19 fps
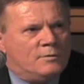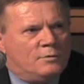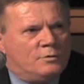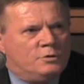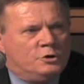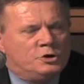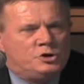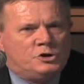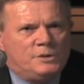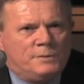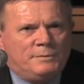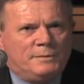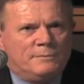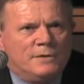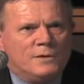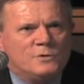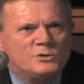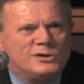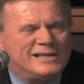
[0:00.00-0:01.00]
you're
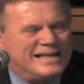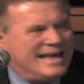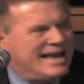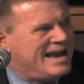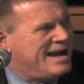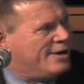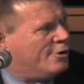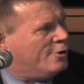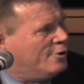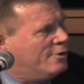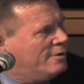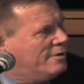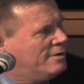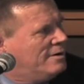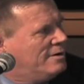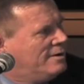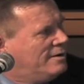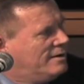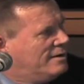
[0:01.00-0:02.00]
shipping mostly air.
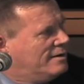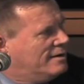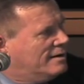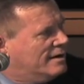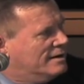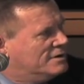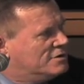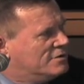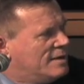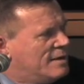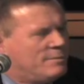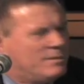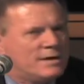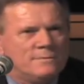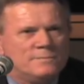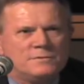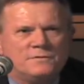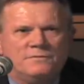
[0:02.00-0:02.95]
And so that becomes